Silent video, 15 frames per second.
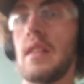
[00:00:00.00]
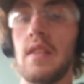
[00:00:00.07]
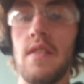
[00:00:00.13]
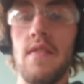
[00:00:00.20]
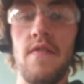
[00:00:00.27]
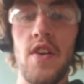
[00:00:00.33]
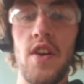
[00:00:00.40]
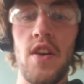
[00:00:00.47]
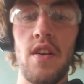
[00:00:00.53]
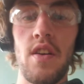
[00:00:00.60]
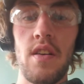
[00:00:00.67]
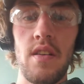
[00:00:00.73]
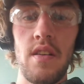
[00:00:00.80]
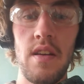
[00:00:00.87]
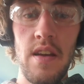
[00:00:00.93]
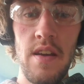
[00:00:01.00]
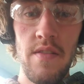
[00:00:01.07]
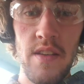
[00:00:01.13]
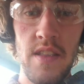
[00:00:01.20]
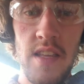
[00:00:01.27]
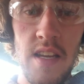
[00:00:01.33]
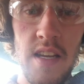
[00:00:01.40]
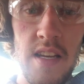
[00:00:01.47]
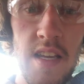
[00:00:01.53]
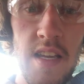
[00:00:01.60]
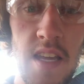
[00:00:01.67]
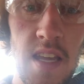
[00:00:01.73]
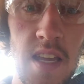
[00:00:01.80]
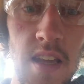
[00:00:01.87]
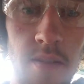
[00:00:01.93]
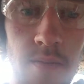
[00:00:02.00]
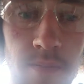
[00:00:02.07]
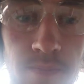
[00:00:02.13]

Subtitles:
convert everything into heat,